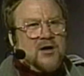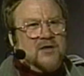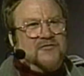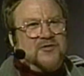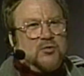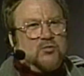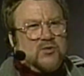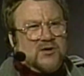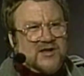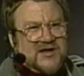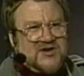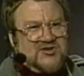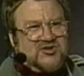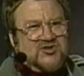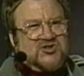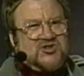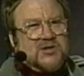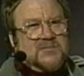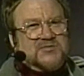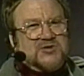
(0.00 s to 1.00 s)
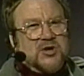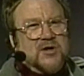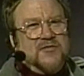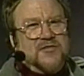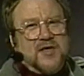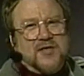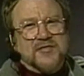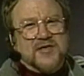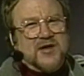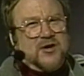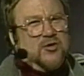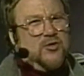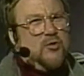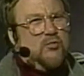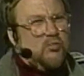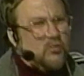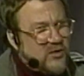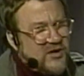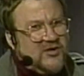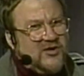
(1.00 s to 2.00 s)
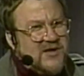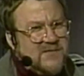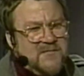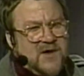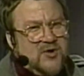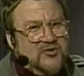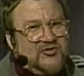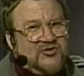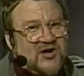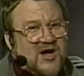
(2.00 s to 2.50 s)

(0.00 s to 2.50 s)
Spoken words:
of the relationships that are the really most